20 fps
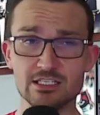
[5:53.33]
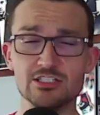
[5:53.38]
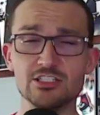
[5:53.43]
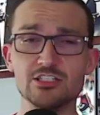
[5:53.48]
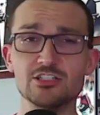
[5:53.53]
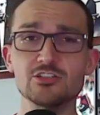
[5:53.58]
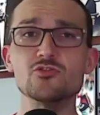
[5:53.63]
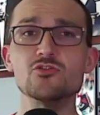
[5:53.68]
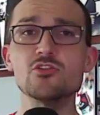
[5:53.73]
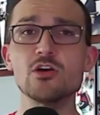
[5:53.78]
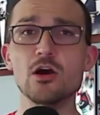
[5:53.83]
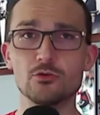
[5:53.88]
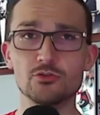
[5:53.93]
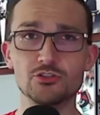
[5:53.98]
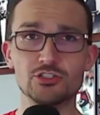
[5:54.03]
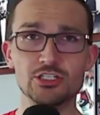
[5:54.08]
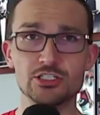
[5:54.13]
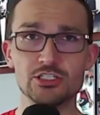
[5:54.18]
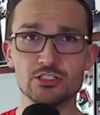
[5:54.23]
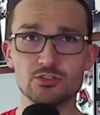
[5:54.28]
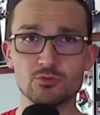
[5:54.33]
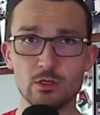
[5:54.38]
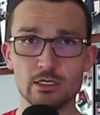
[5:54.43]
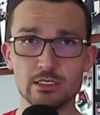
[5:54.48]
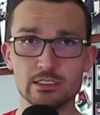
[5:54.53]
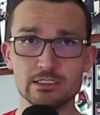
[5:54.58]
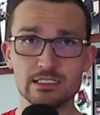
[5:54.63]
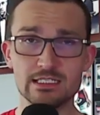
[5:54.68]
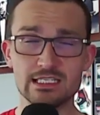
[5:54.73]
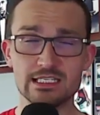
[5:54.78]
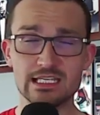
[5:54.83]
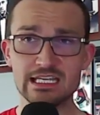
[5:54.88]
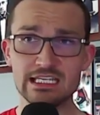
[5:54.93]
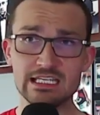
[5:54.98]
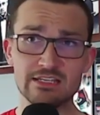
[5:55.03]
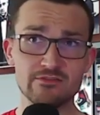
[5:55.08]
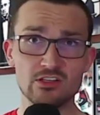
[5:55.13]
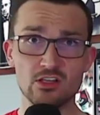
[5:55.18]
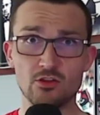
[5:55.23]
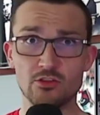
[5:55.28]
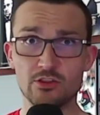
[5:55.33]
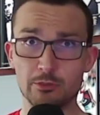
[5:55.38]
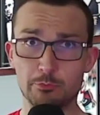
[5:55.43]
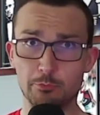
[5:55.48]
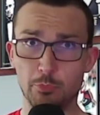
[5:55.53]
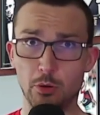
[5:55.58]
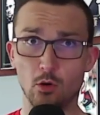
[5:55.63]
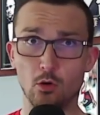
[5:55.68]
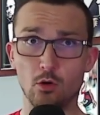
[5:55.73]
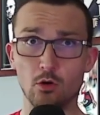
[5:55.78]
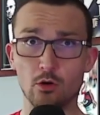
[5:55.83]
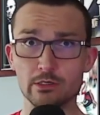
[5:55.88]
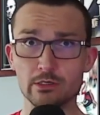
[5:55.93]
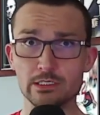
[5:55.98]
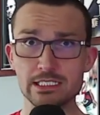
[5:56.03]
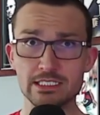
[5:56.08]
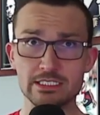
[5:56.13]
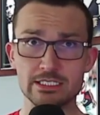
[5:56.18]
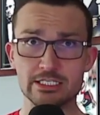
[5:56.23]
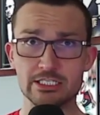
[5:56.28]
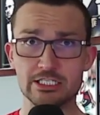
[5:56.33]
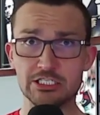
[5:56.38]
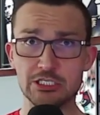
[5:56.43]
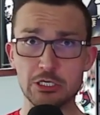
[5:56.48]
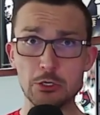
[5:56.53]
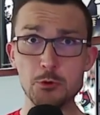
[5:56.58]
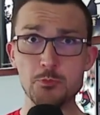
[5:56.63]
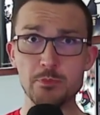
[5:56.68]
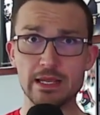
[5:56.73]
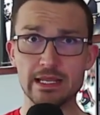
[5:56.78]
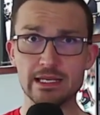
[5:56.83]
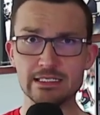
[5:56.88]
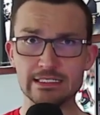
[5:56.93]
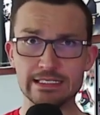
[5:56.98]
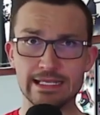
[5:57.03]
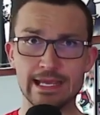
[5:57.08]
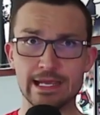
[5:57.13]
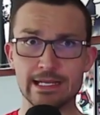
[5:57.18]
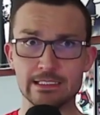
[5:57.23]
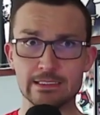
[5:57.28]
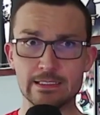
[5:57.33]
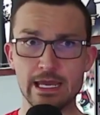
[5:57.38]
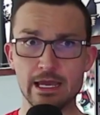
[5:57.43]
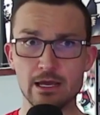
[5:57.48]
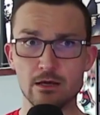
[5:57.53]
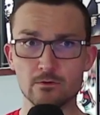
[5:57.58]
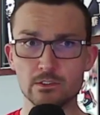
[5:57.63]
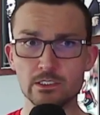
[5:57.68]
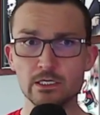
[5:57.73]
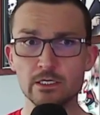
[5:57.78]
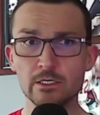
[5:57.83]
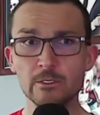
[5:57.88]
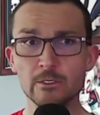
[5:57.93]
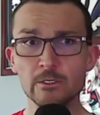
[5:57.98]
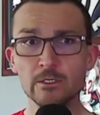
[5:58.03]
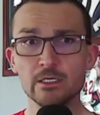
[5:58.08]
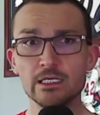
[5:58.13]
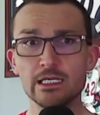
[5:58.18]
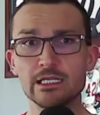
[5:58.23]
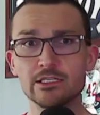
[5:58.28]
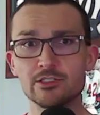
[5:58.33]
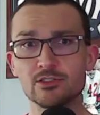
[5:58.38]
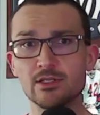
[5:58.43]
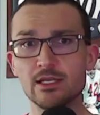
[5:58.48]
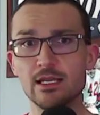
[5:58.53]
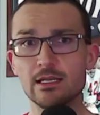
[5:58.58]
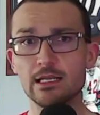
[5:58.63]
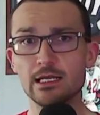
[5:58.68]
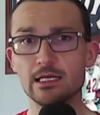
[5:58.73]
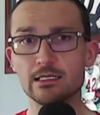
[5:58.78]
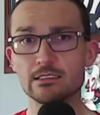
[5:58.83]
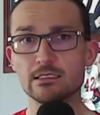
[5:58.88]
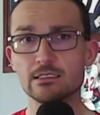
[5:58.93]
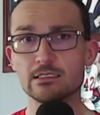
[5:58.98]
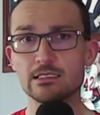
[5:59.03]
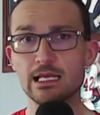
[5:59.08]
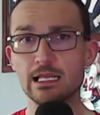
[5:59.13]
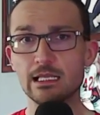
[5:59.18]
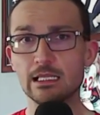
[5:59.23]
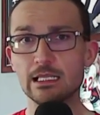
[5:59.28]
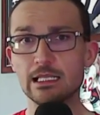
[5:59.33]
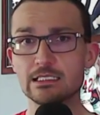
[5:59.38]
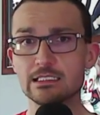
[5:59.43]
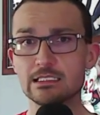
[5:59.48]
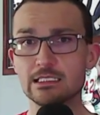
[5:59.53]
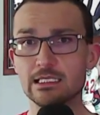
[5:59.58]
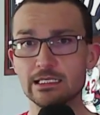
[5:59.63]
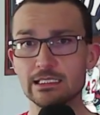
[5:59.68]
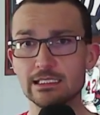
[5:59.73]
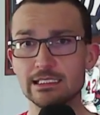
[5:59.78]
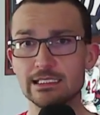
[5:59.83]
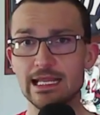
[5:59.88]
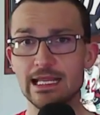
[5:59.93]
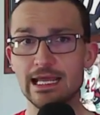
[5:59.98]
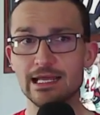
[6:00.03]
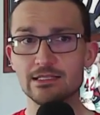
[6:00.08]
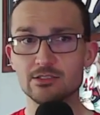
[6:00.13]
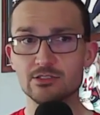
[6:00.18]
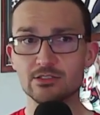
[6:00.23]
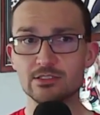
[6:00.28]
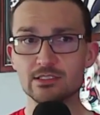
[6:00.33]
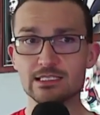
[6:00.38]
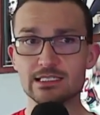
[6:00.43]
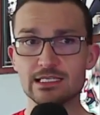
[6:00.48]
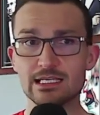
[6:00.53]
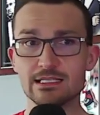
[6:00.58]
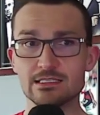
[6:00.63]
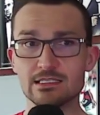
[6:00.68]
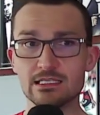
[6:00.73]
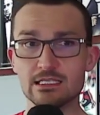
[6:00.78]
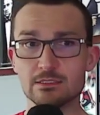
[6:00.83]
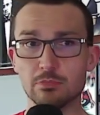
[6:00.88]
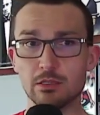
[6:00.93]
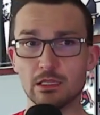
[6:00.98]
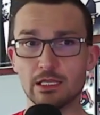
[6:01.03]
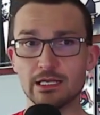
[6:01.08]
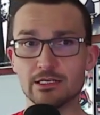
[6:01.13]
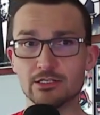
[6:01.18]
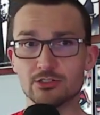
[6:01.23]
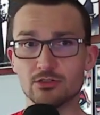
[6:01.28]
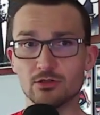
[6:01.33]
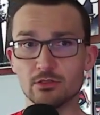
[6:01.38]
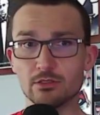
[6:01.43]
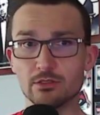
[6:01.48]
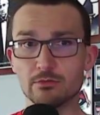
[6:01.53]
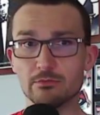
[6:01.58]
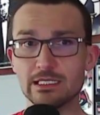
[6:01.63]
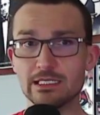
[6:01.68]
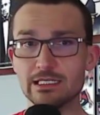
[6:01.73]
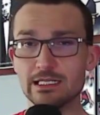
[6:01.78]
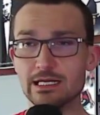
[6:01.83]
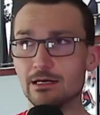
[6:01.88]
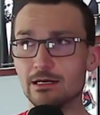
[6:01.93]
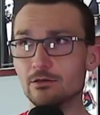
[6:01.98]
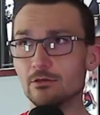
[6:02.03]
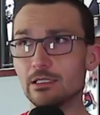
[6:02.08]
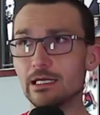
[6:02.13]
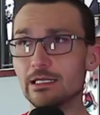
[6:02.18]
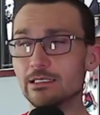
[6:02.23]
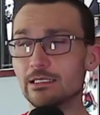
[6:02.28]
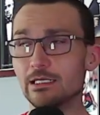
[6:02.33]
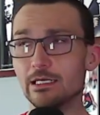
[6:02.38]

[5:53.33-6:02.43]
You know, she just wanted to say, even though they're poor and stupid and can't count, internet access and less likely to answer the census, Plyer told the media outlet